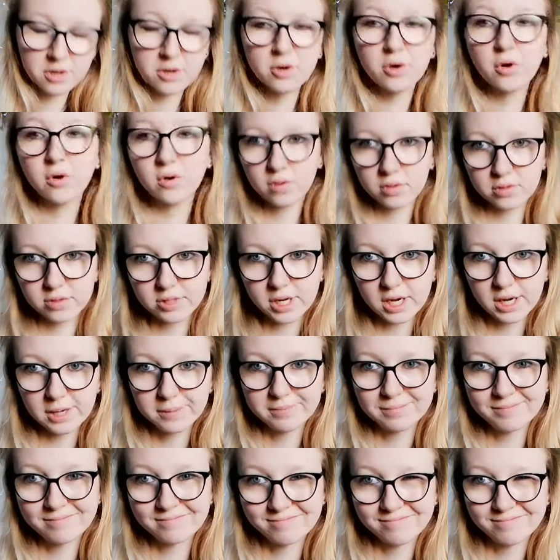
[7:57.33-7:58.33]
Not all the
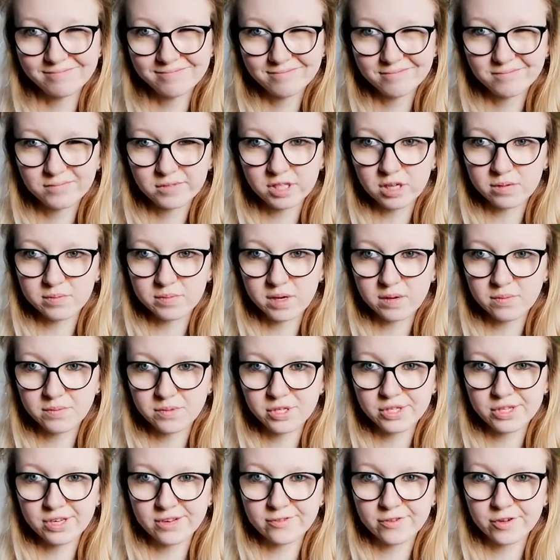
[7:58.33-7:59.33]
time. Sometimes
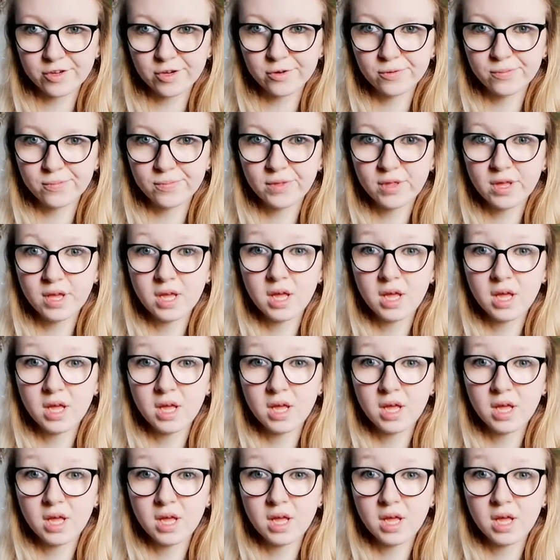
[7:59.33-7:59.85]
it's difficult.